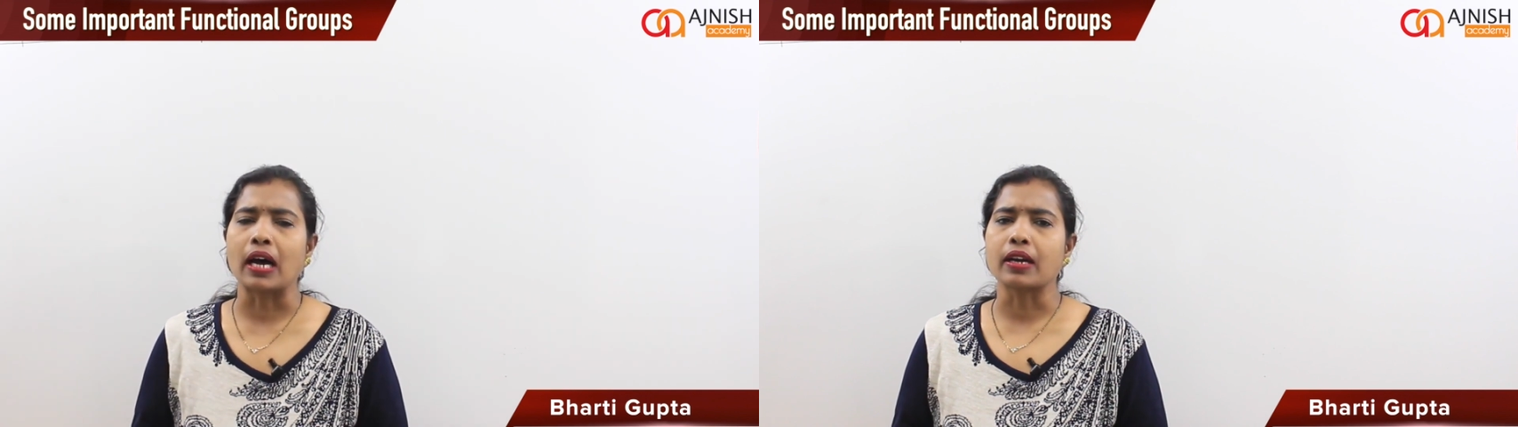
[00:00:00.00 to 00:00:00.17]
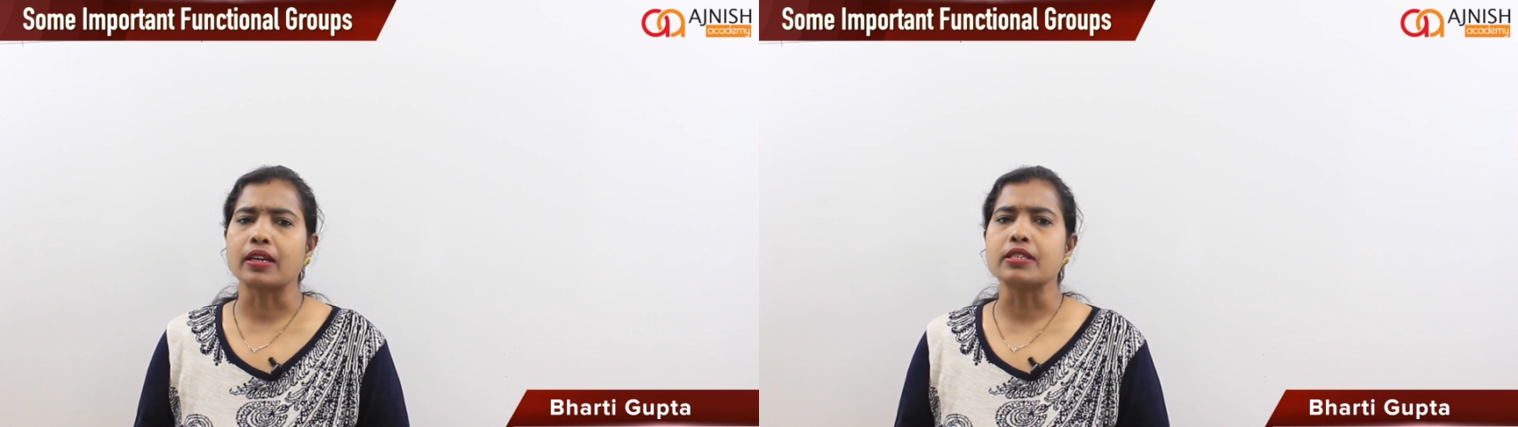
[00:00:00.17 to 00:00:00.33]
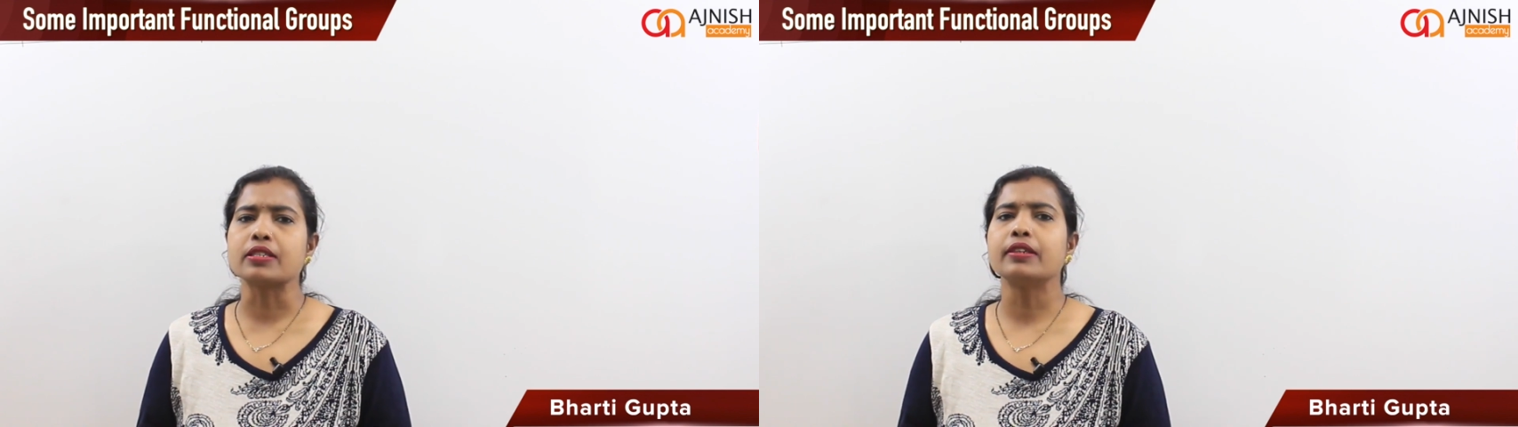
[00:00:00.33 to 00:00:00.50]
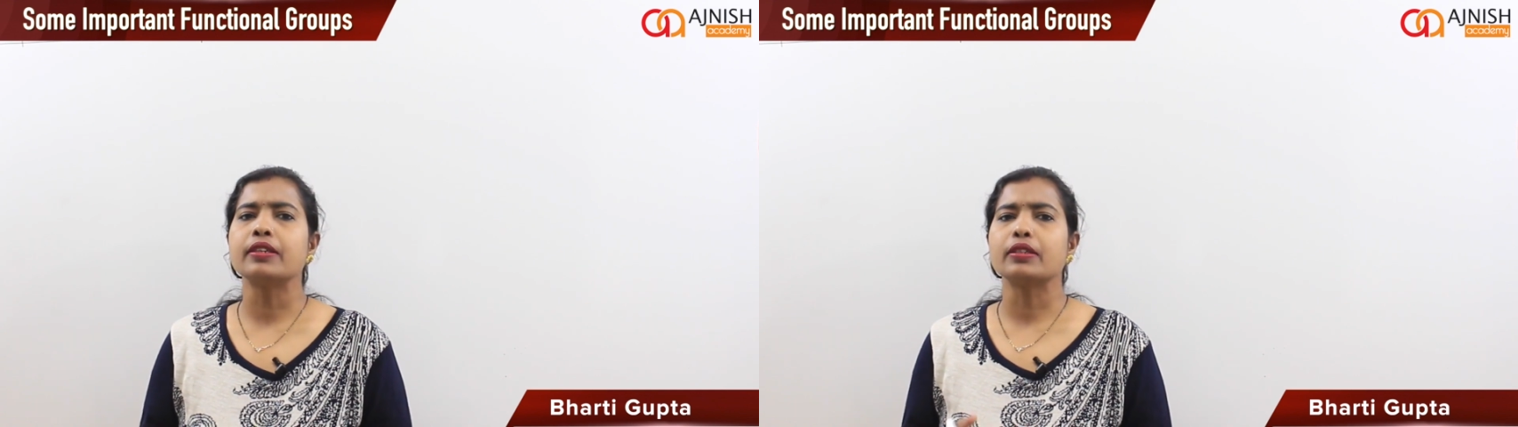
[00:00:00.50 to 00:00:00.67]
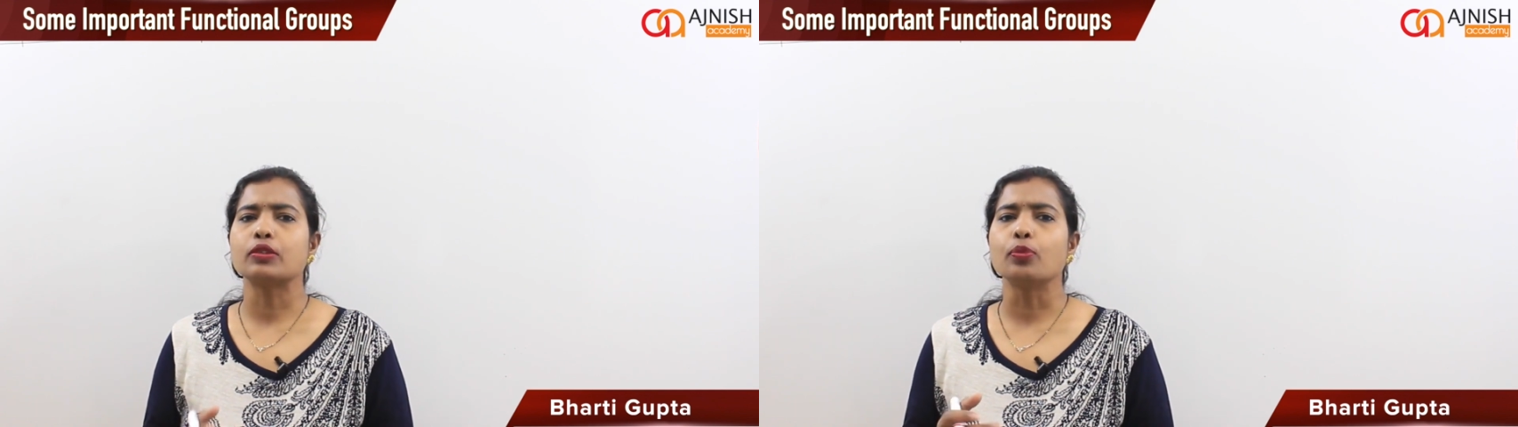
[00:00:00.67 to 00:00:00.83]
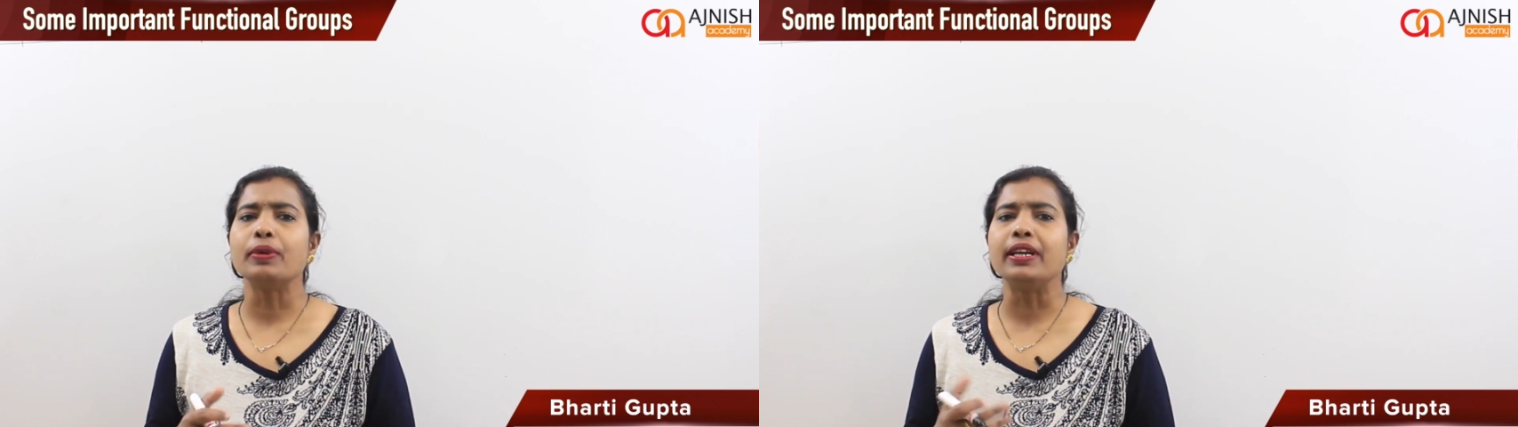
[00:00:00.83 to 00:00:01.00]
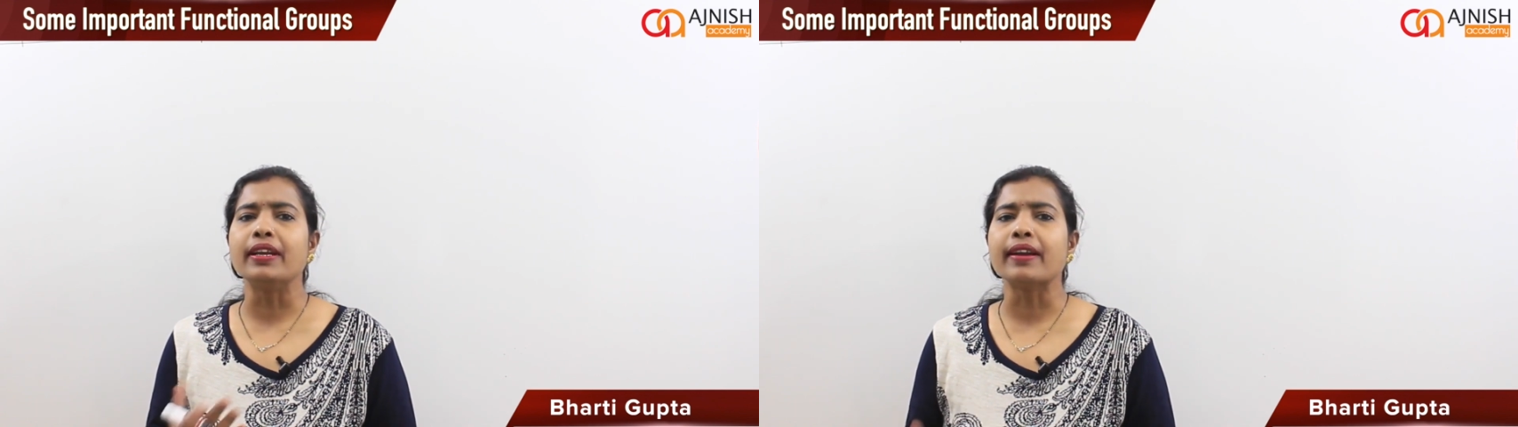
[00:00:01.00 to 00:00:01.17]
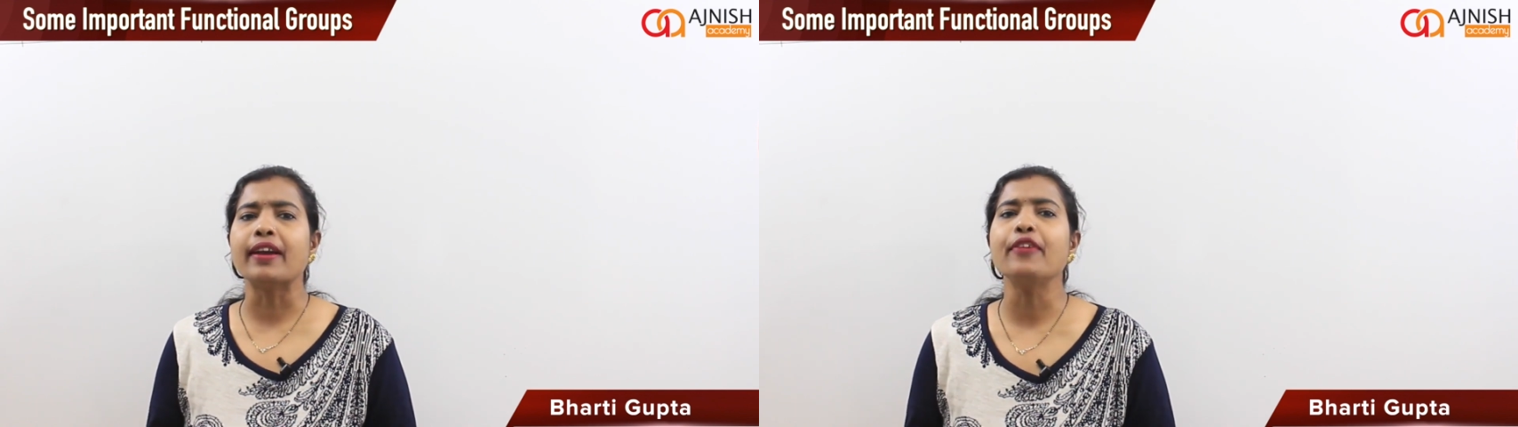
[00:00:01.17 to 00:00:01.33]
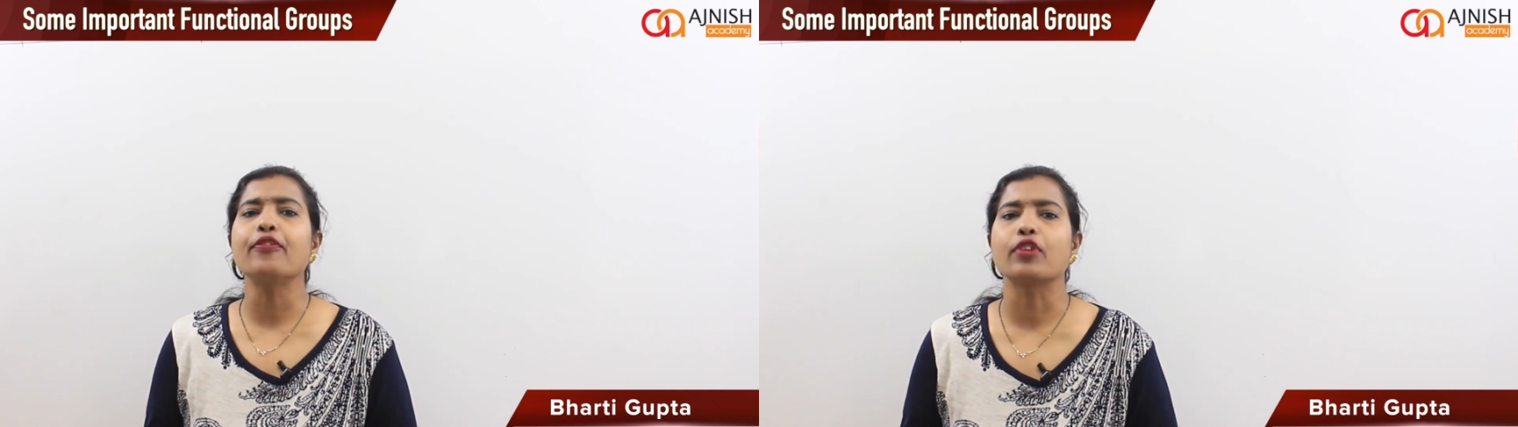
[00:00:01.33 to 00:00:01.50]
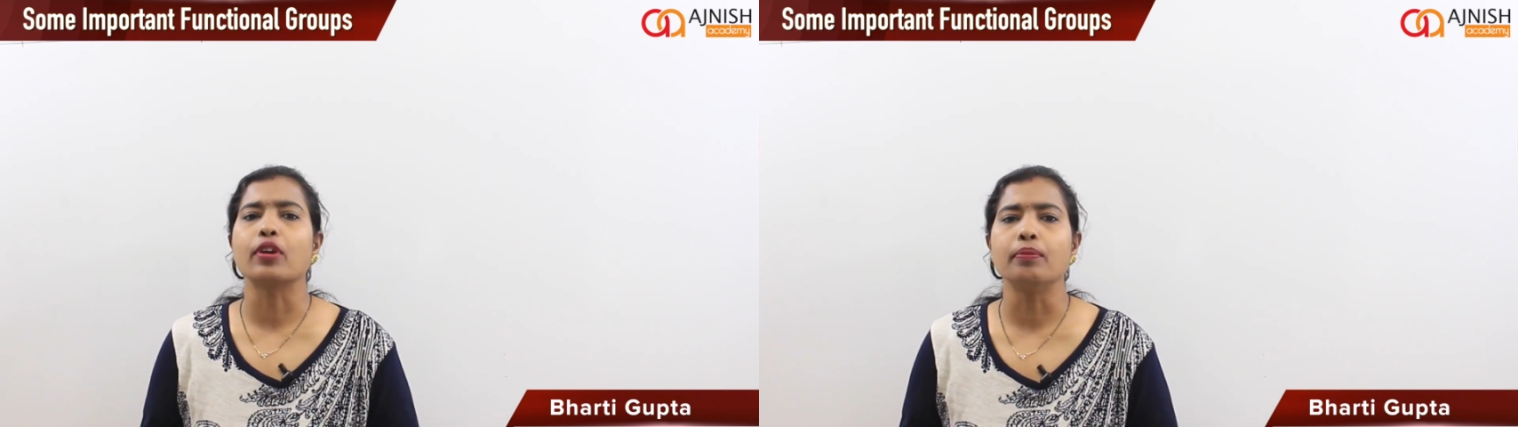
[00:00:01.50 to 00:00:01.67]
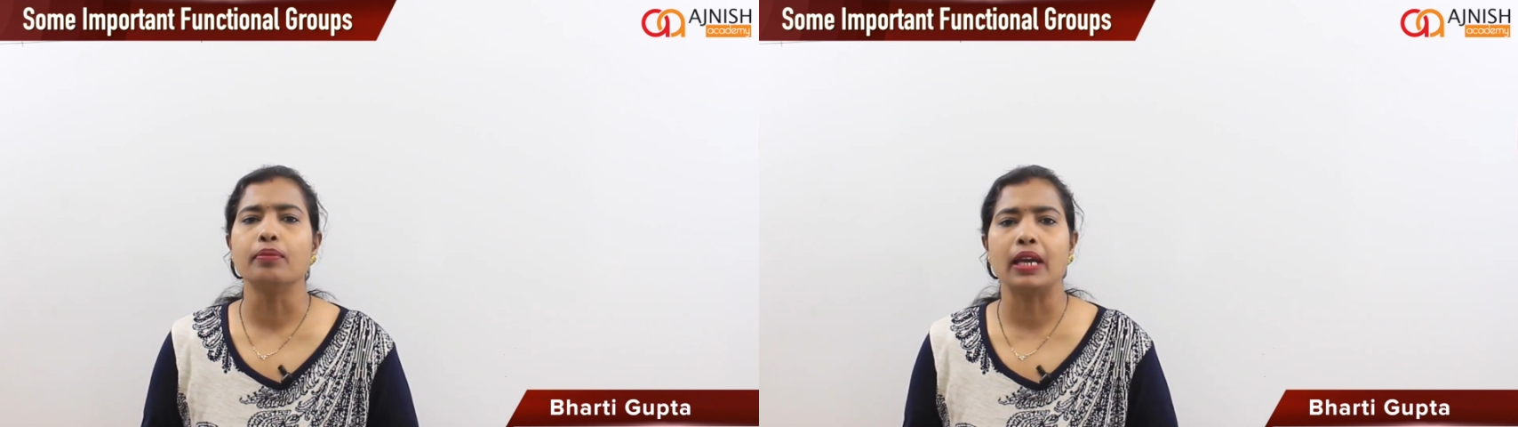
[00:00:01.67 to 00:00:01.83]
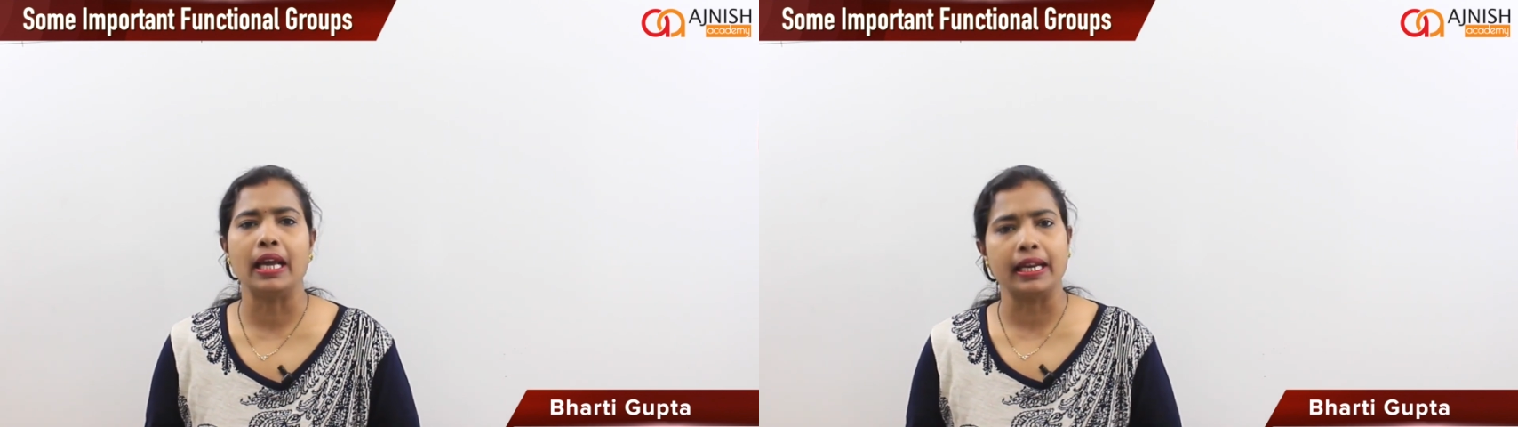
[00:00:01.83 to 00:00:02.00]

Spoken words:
are considered to be derived from